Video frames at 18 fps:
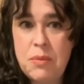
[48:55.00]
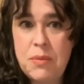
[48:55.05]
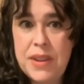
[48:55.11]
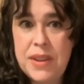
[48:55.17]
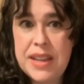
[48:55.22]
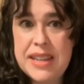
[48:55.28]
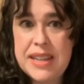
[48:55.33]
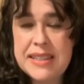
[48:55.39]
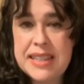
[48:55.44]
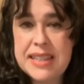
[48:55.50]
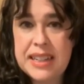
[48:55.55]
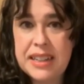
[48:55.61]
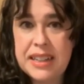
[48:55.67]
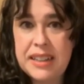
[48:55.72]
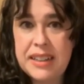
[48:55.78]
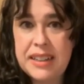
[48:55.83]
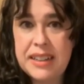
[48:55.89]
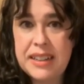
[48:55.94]
is
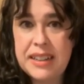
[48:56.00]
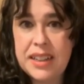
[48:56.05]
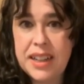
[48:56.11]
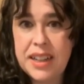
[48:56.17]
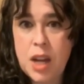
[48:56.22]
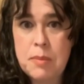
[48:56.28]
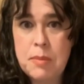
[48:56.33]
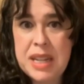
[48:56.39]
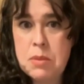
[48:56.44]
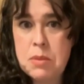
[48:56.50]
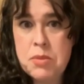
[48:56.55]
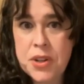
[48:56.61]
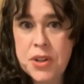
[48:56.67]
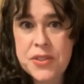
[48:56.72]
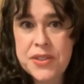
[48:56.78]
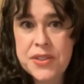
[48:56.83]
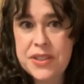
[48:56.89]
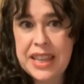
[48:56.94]
that Carmen de
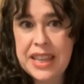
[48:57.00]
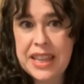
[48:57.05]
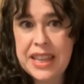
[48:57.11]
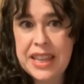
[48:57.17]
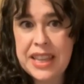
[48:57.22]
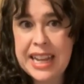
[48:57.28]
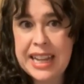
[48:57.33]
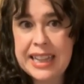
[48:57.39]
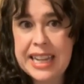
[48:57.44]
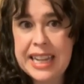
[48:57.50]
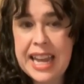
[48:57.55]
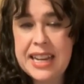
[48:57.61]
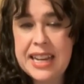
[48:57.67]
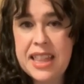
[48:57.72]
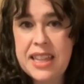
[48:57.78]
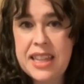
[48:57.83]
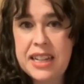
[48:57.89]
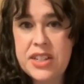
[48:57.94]
Burgos likely
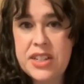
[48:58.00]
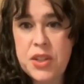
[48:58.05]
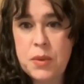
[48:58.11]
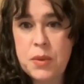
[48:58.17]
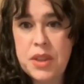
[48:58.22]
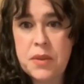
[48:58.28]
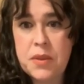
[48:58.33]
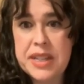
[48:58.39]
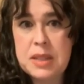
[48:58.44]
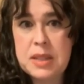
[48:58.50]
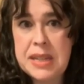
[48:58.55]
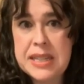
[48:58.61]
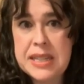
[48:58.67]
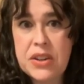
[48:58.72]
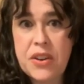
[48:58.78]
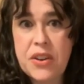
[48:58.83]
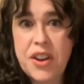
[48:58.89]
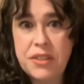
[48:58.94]
had nothing to do with the
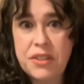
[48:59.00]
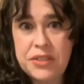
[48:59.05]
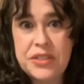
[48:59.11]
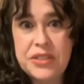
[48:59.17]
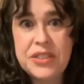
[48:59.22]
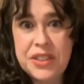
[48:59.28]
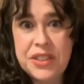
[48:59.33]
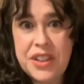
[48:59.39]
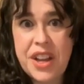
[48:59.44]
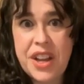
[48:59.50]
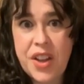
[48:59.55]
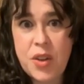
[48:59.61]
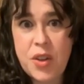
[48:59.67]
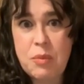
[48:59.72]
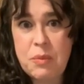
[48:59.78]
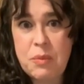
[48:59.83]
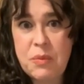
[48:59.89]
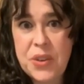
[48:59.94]
recipes at all.
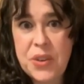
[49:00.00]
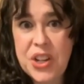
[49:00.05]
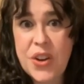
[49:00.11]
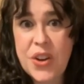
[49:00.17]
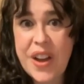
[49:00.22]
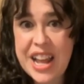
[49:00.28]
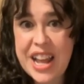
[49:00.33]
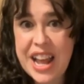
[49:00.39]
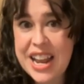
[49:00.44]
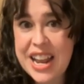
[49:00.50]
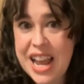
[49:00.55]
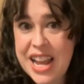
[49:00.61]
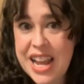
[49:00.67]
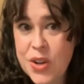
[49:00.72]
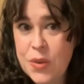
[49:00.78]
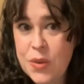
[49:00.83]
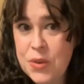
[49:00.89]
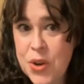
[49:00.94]
I
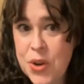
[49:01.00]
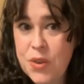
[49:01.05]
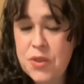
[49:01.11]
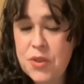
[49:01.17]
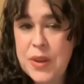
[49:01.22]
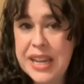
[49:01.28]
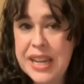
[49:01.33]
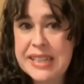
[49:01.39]
don't know if we can